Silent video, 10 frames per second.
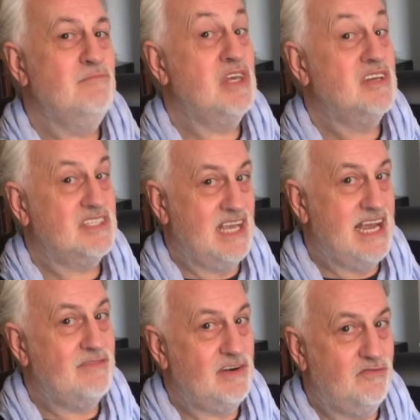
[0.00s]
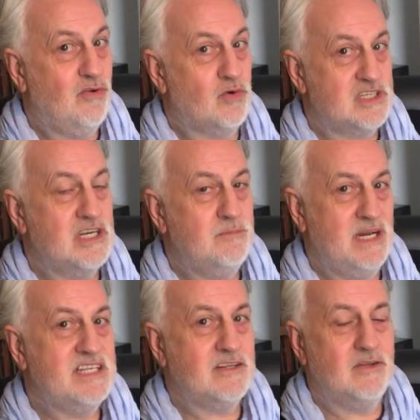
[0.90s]
because they have unfortunate
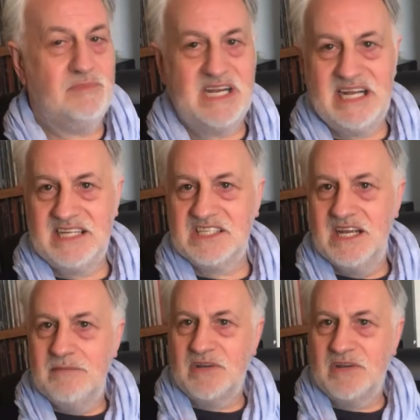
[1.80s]
political meanings,